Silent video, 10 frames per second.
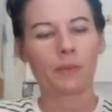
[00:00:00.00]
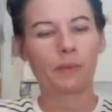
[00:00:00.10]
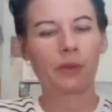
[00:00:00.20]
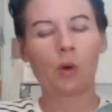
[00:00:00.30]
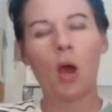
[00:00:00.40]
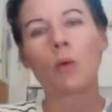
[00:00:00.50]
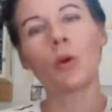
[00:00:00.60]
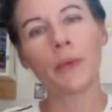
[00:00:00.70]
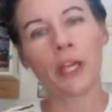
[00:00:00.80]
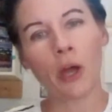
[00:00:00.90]
So I
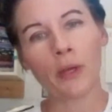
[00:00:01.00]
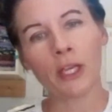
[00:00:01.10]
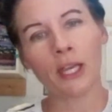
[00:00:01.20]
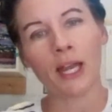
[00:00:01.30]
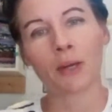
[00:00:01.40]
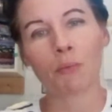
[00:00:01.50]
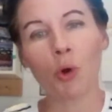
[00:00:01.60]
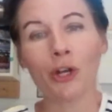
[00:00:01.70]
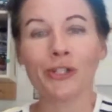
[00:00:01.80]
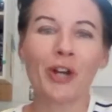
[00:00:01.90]
will be going and getting
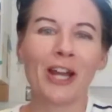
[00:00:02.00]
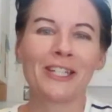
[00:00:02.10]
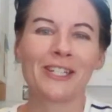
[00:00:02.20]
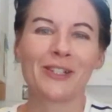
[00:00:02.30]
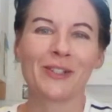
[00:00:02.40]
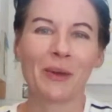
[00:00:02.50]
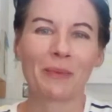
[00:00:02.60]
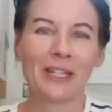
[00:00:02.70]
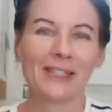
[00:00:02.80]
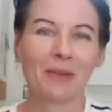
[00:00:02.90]
more and trying to do
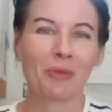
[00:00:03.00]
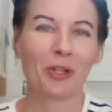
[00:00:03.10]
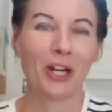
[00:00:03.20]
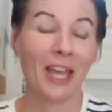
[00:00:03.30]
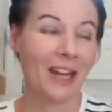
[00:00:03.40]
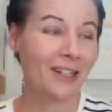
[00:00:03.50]
something similar again